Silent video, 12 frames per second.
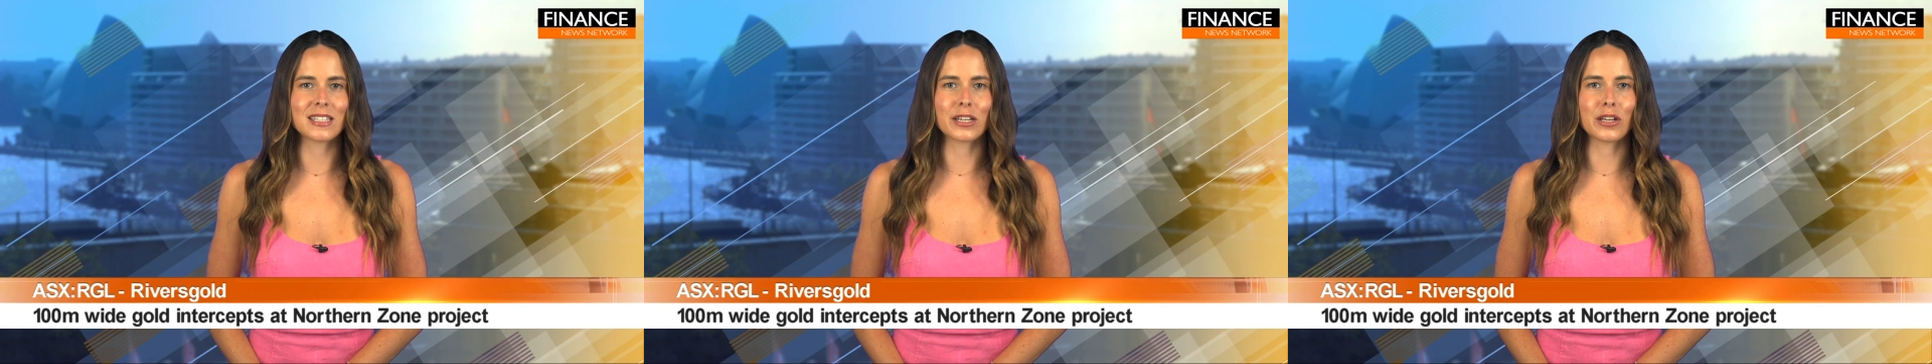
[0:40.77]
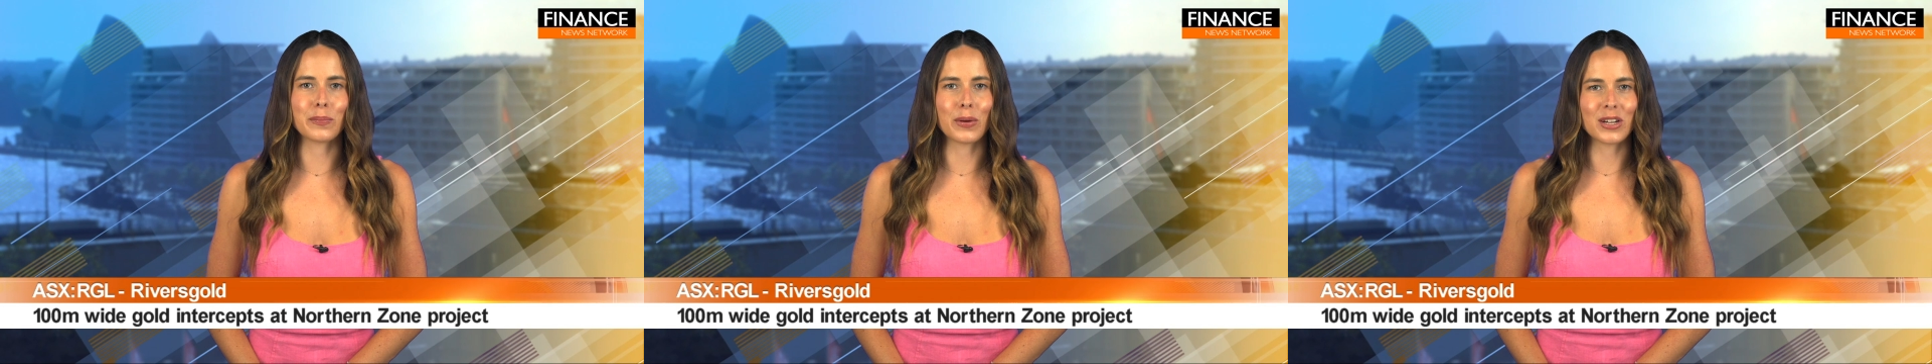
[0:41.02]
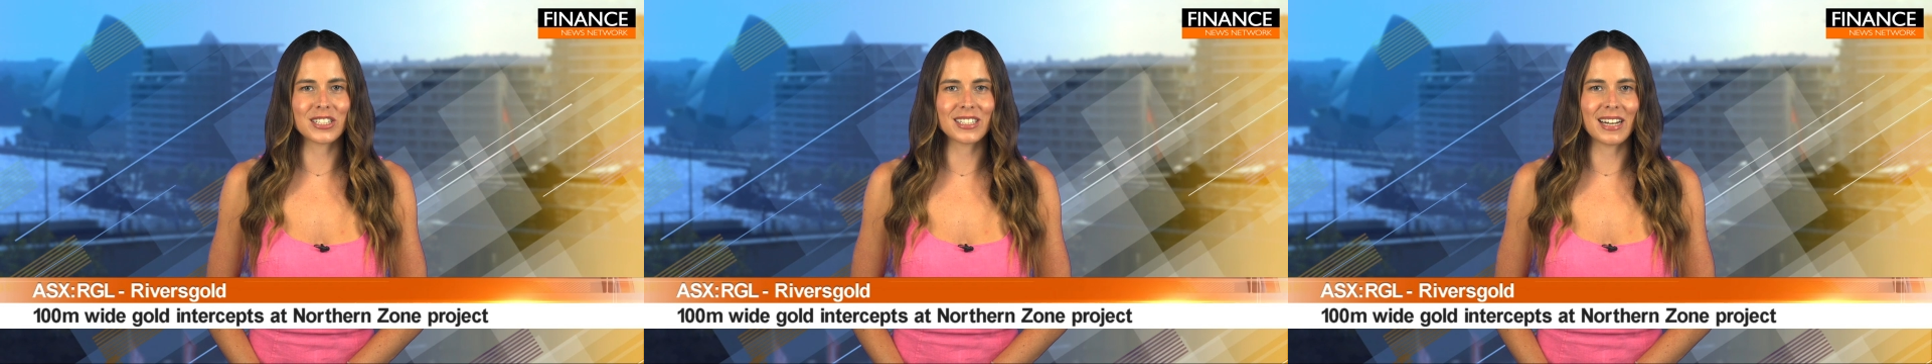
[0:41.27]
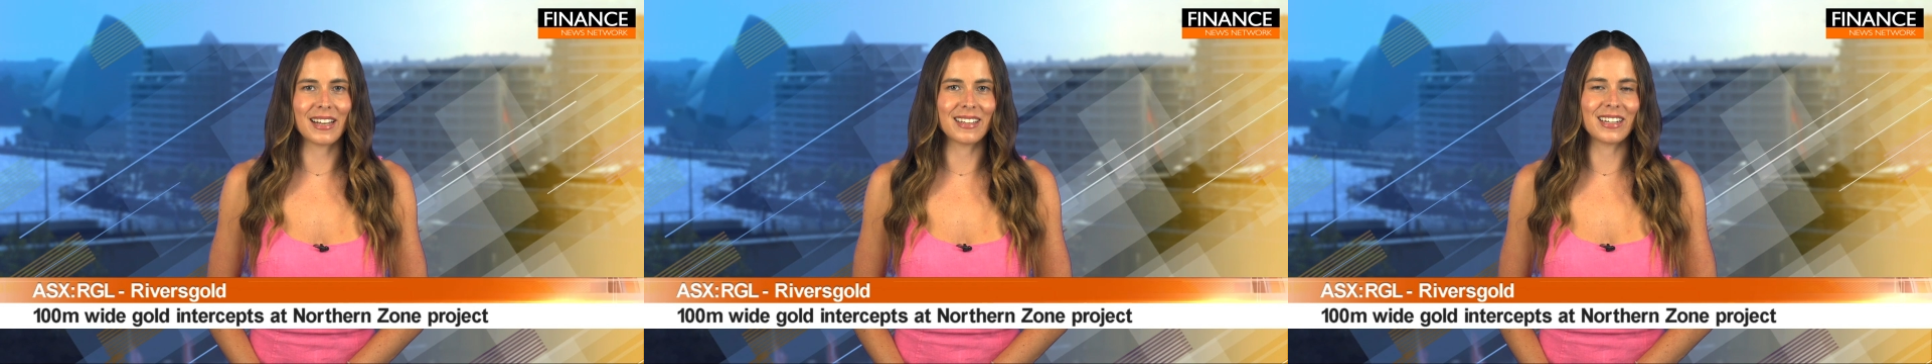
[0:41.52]
the
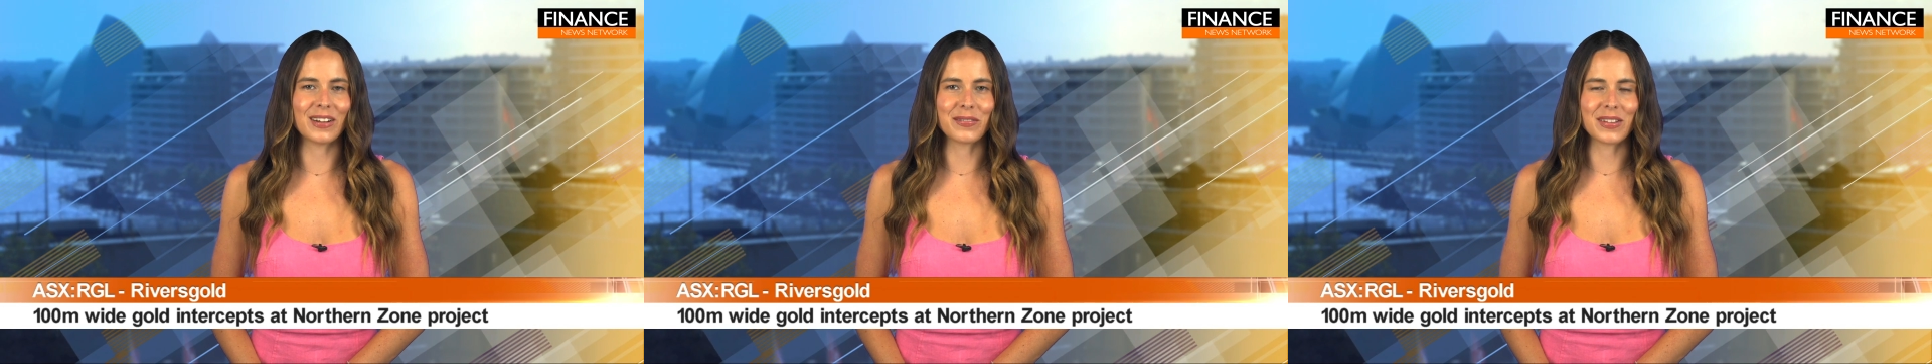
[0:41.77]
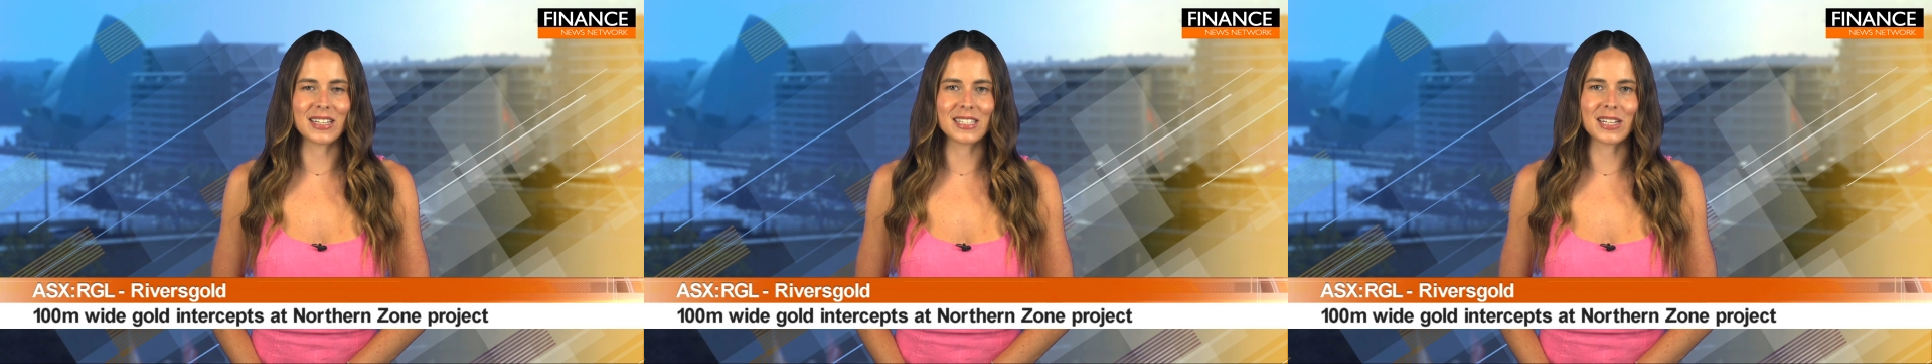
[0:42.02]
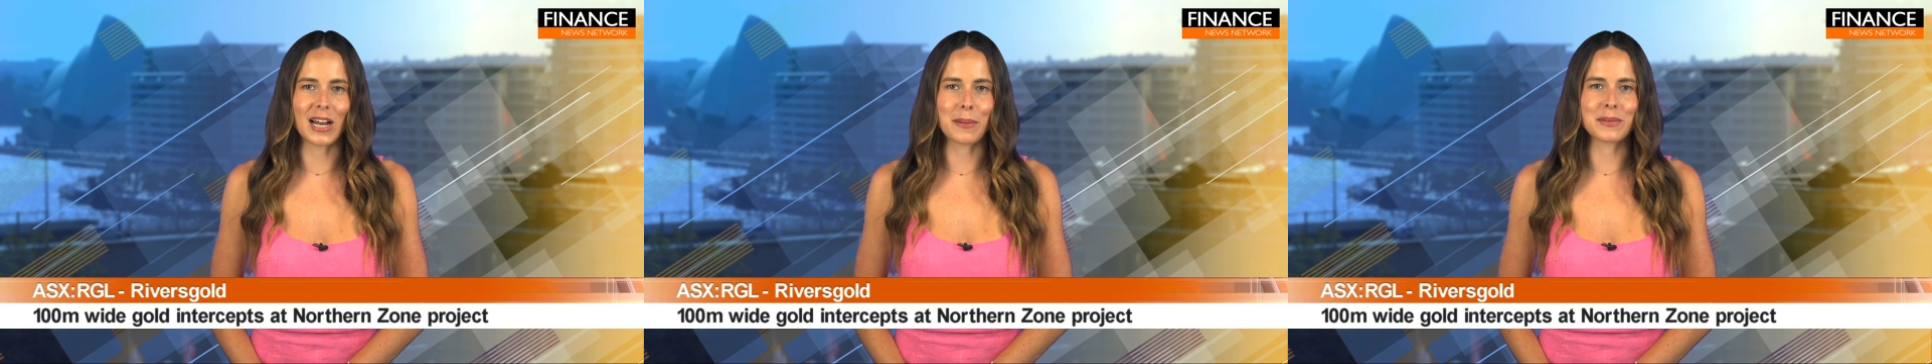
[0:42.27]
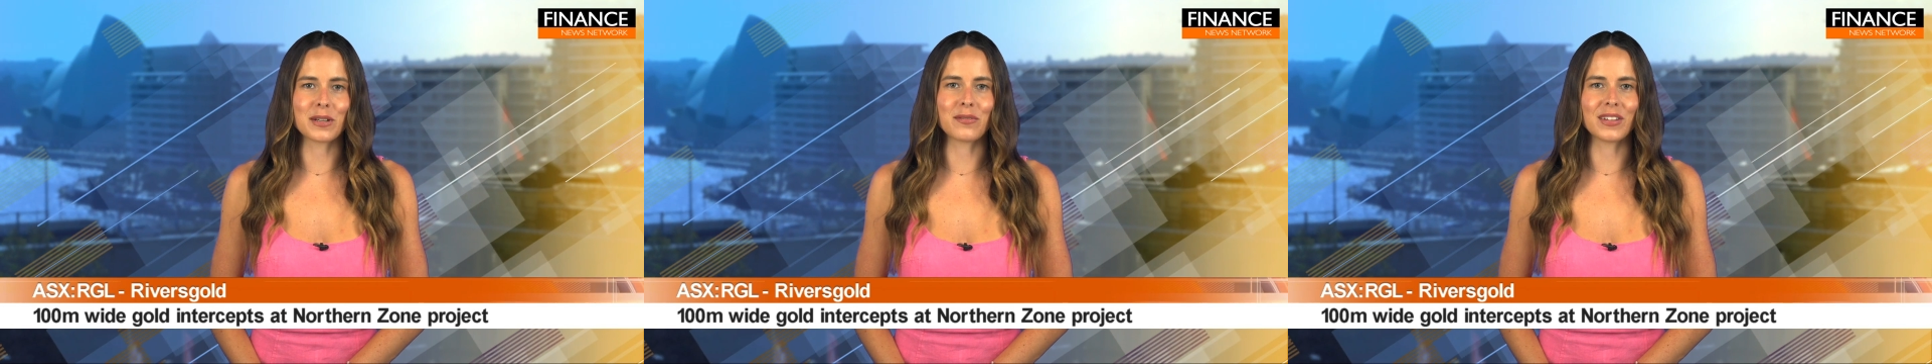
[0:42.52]
commerciality of these
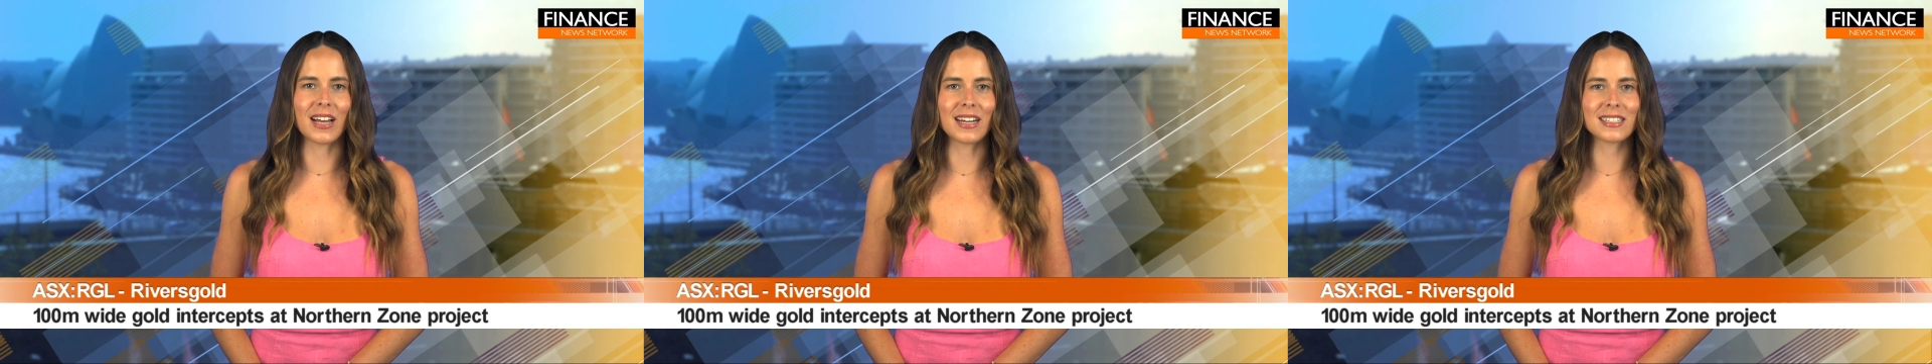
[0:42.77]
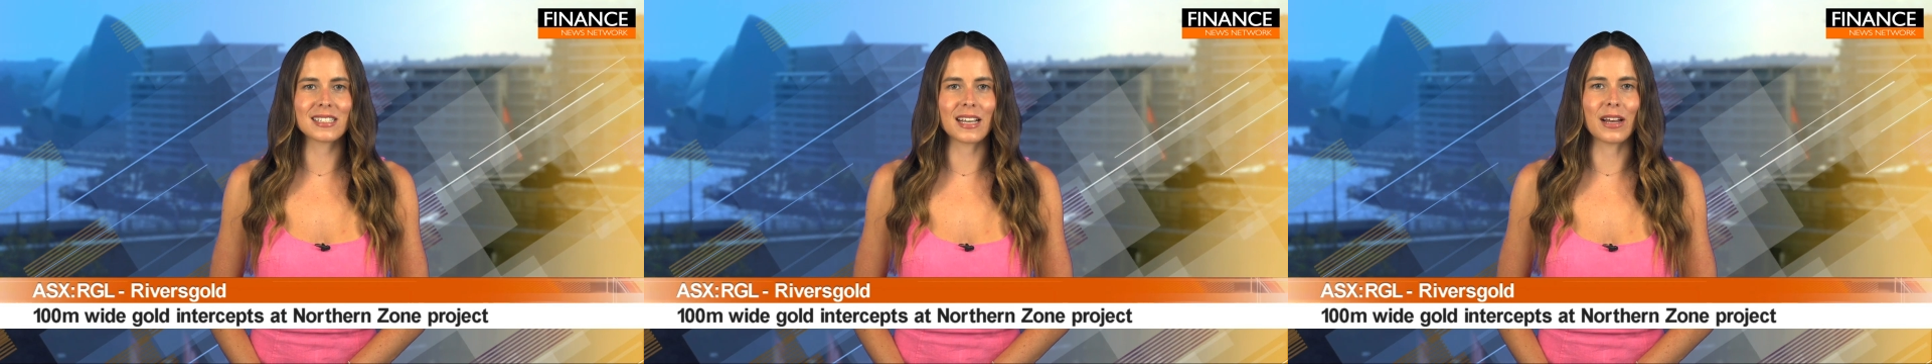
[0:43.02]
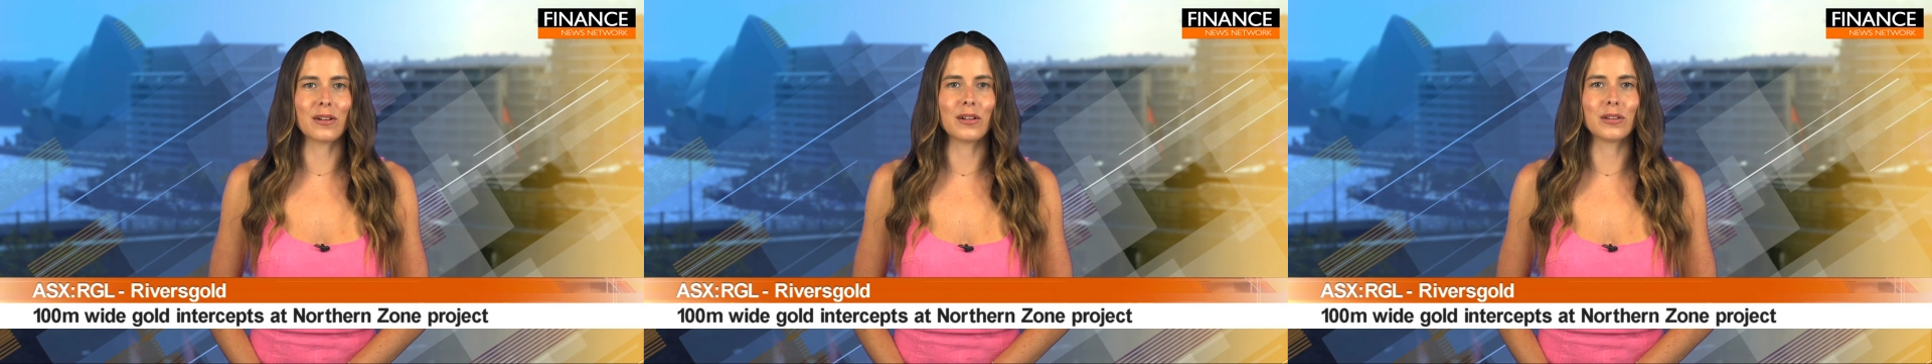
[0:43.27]
types of large scale,